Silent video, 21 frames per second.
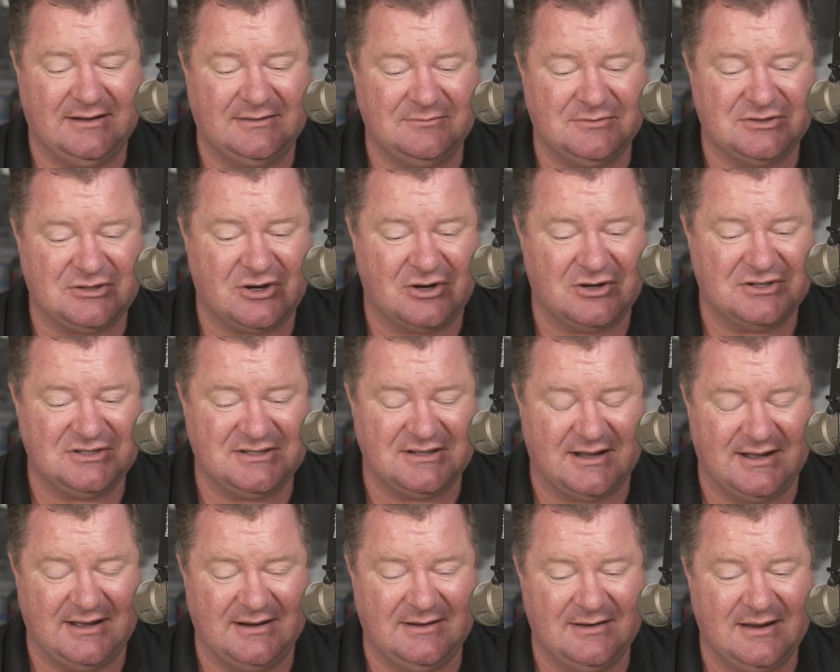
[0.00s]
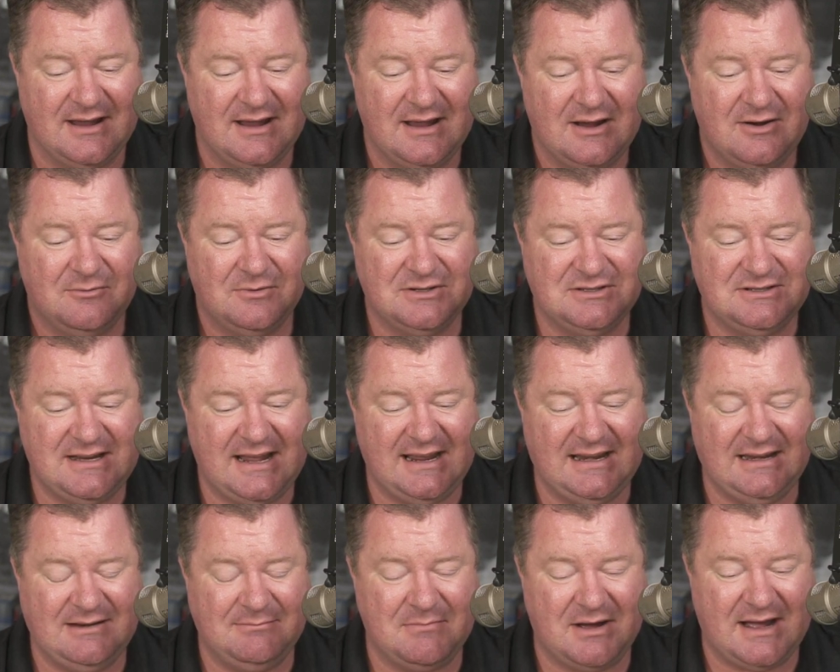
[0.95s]
It was her son, was
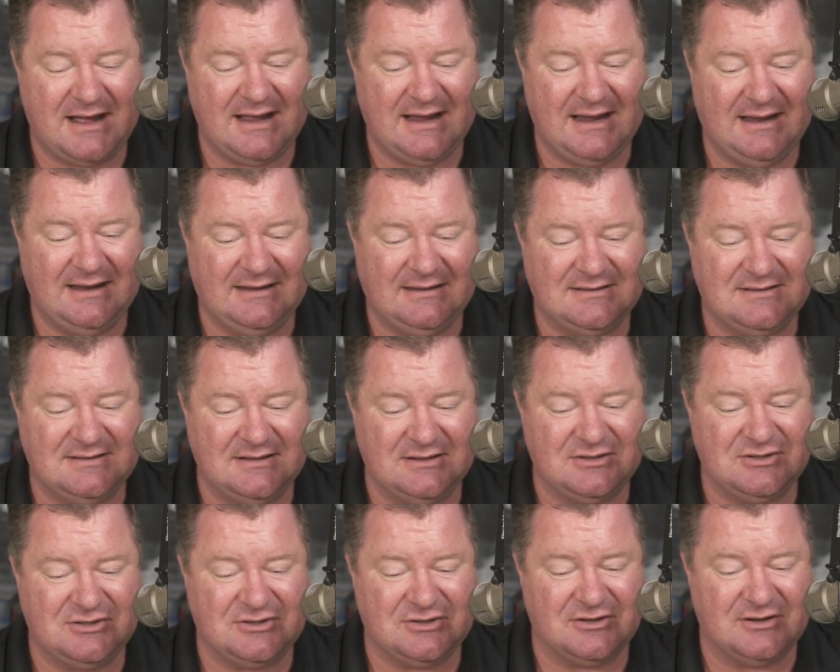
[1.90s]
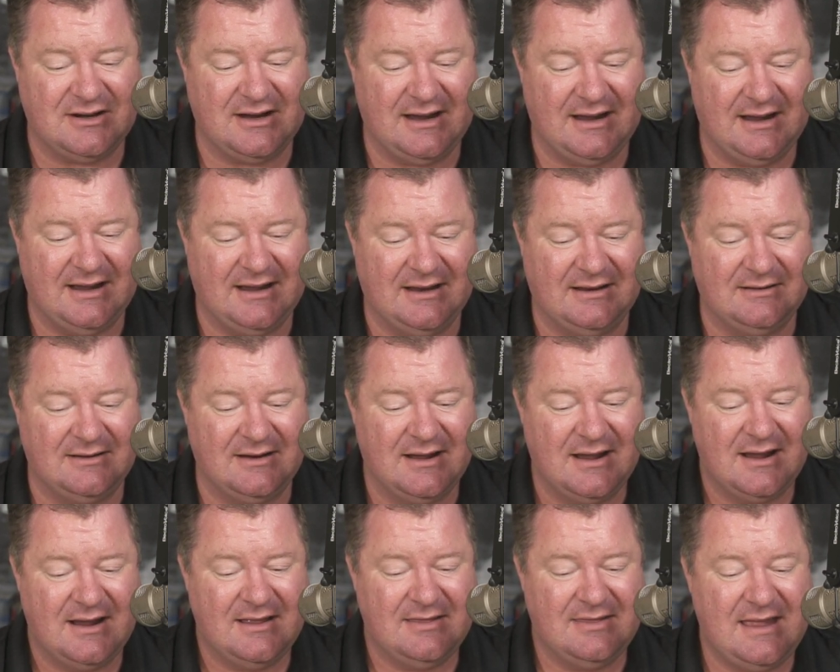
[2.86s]
dating my sister, and
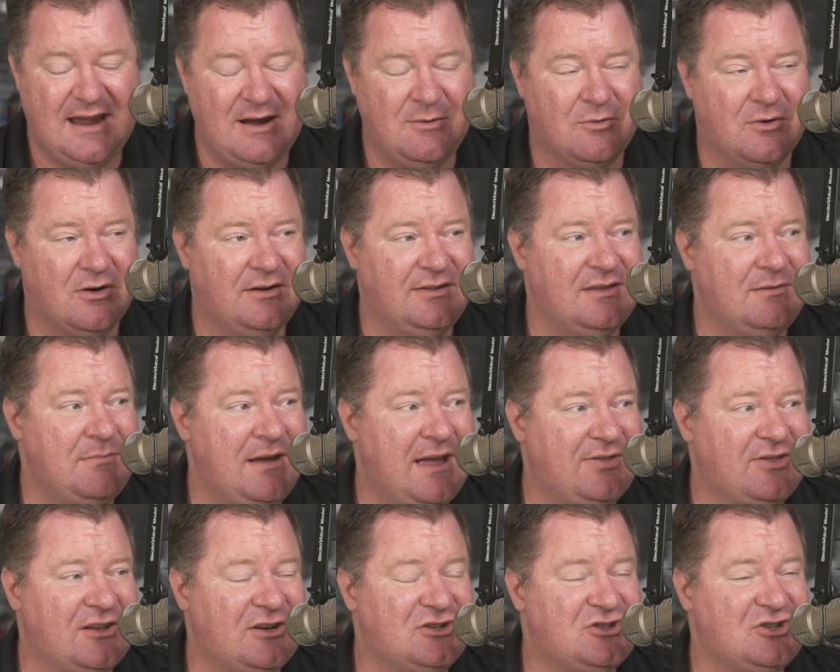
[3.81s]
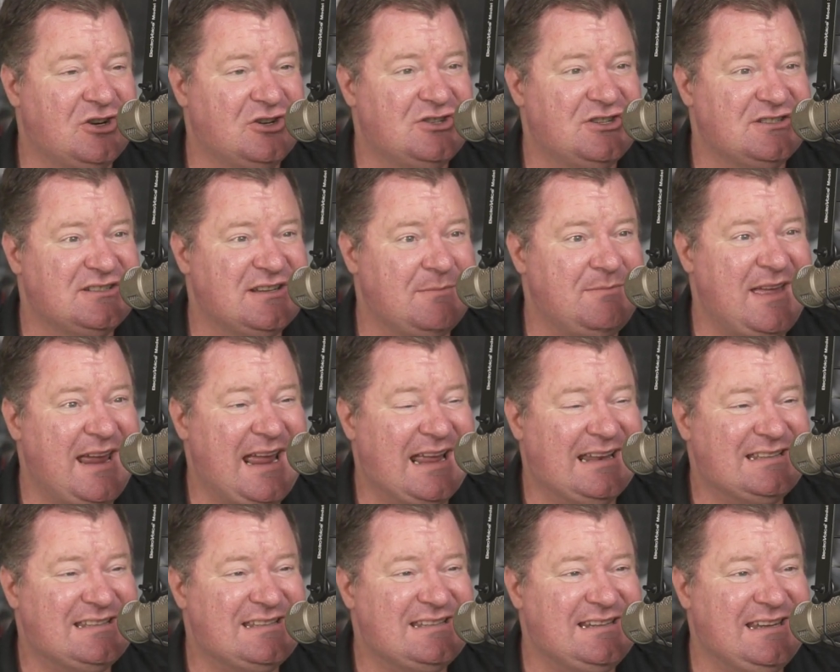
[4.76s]
they were in the Methodist church, except they
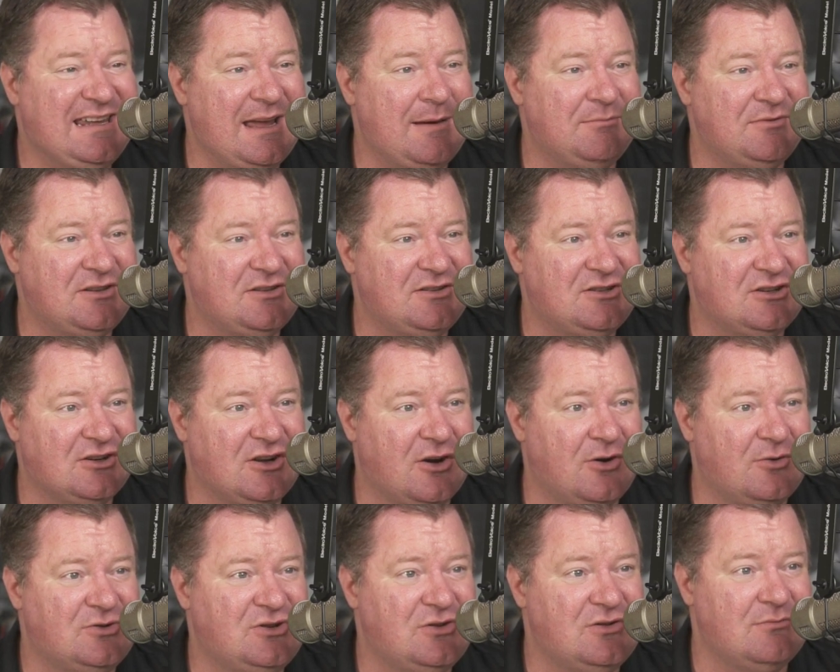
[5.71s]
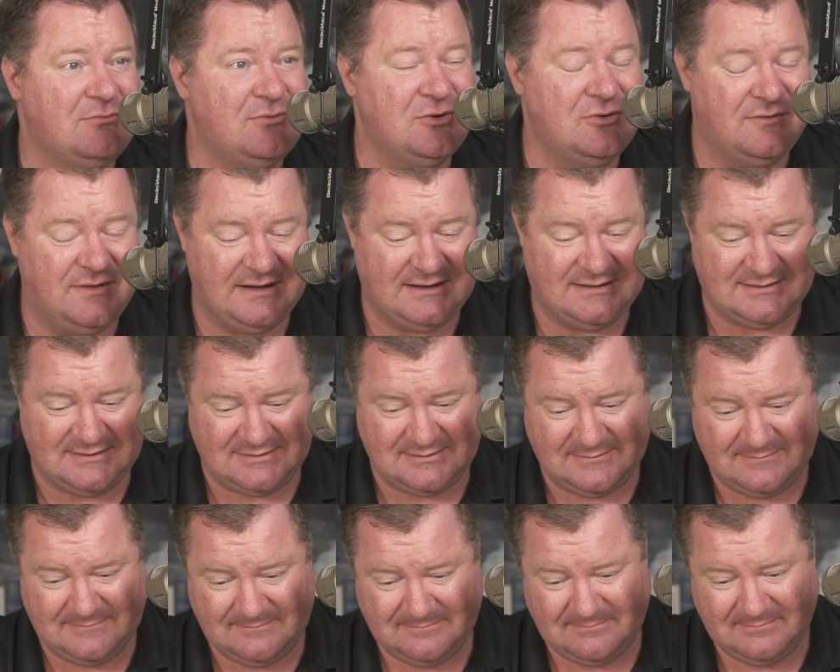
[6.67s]
had skipped to go to the movies.